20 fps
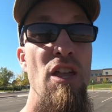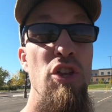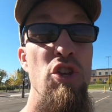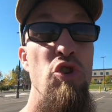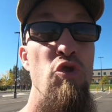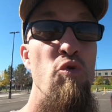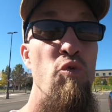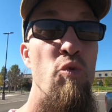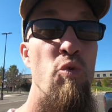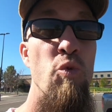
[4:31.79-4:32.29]

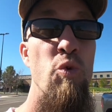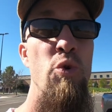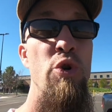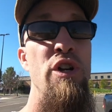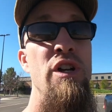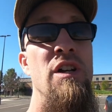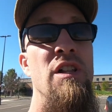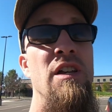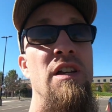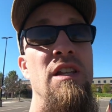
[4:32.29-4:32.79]
you
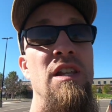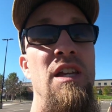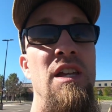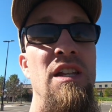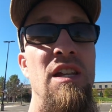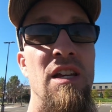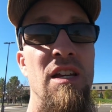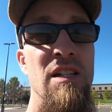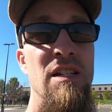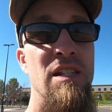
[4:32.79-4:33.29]
really need
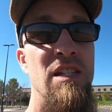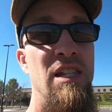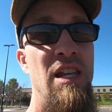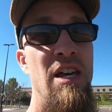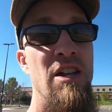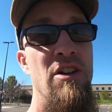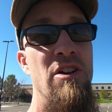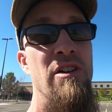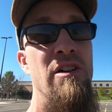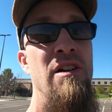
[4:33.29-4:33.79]
to
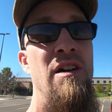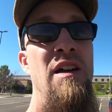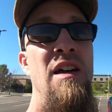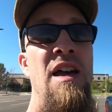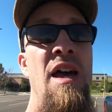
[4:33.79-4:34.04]
consider